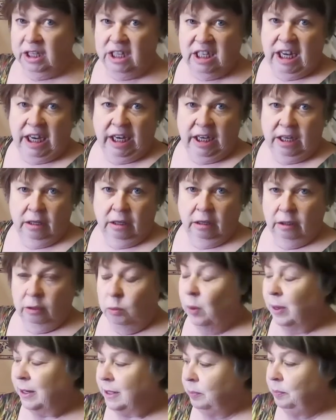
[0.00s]
a tin,
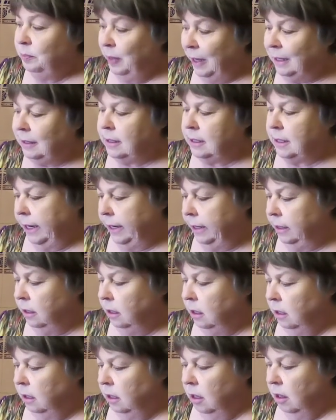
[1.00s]
quite a big
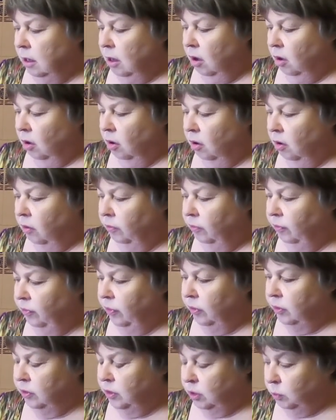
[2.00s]
tin
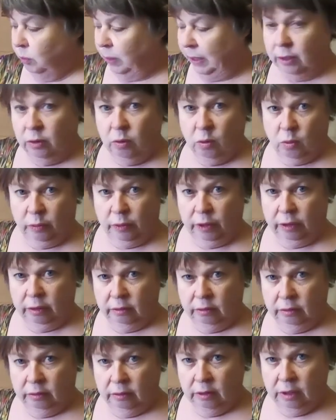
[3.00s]
of sweet corn.
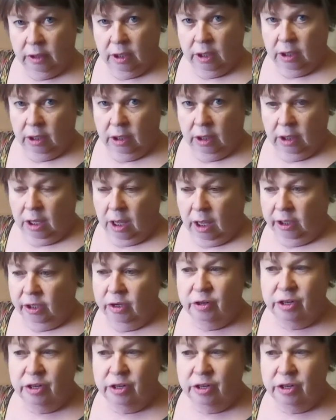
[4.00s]
I